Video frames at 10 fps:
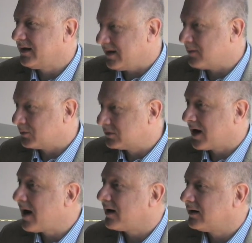Gabo's
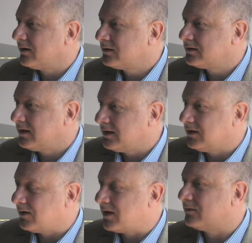characters,
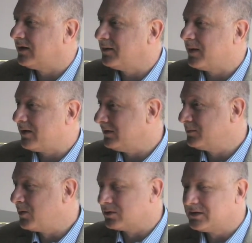out of his
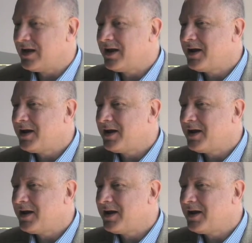books,